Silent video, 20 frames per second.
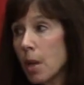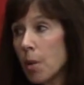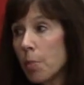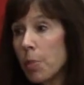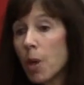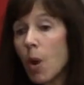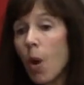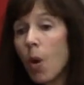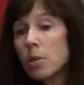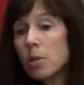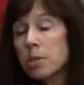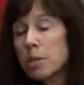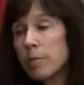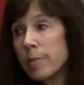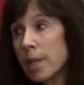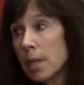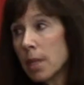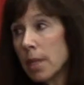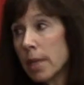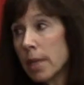But
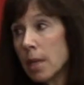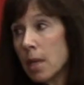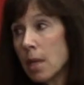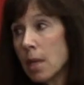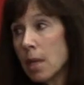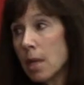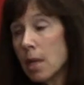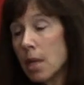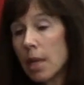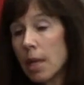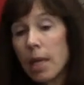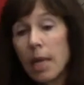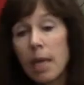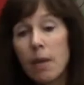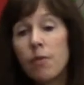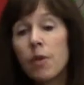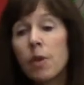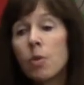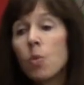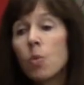ultimately,
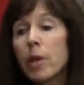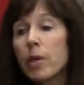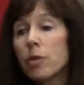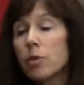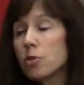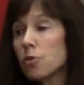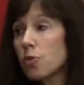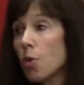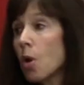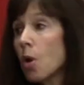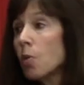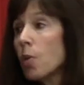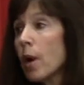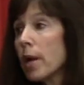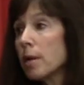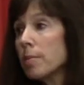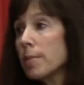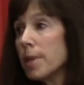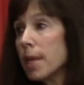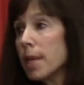even with strong
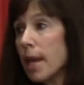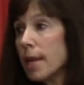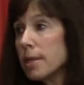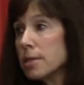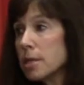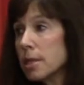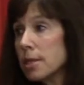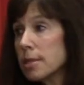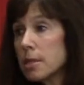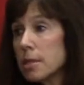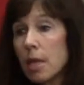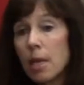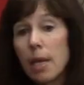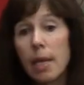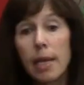recommendations,